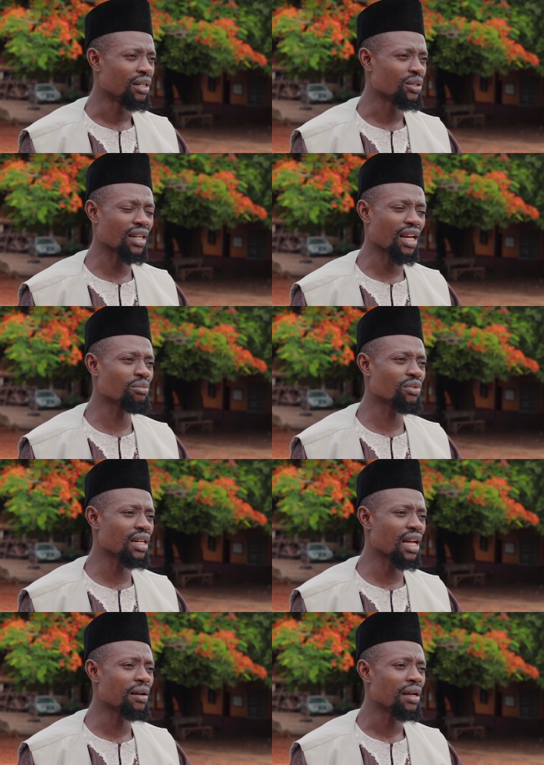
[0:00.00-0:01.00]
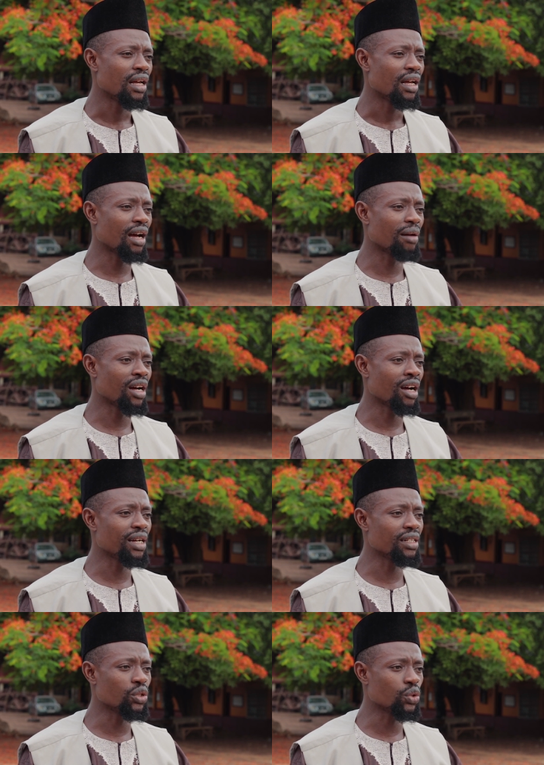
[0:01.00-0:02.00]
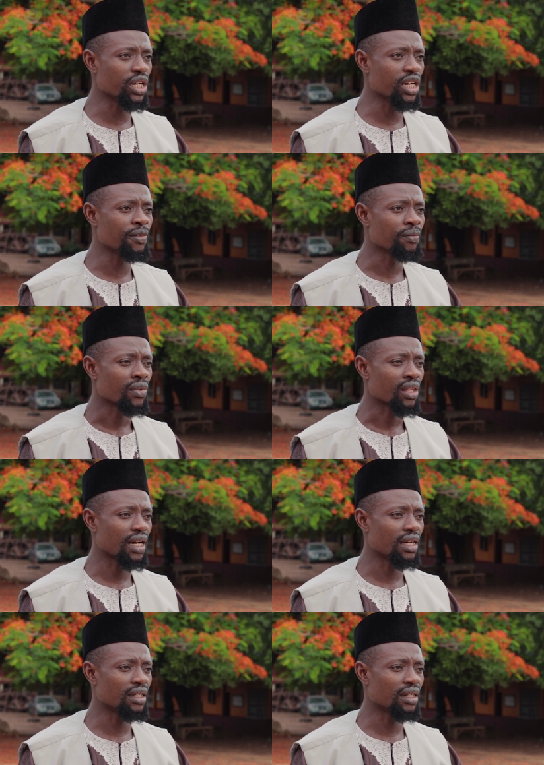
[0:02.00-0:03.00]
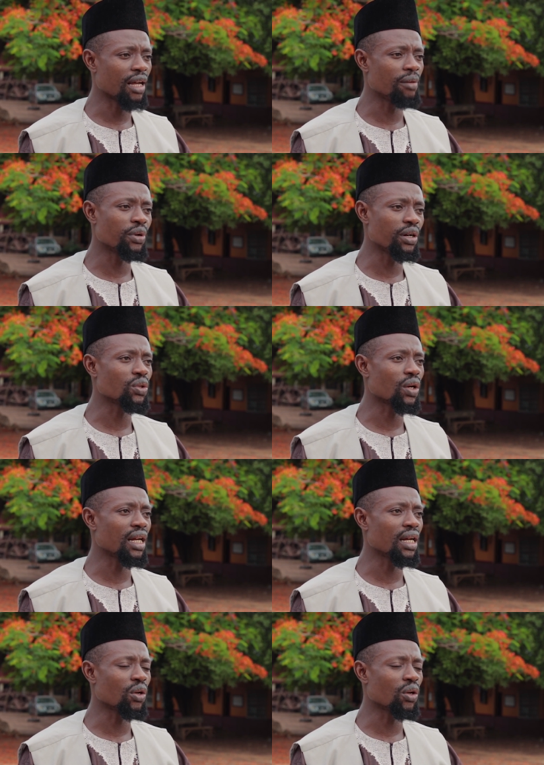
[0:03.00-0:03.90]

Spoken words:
So alhamdulillah, I'm Ahmadi today, and I pray to Allah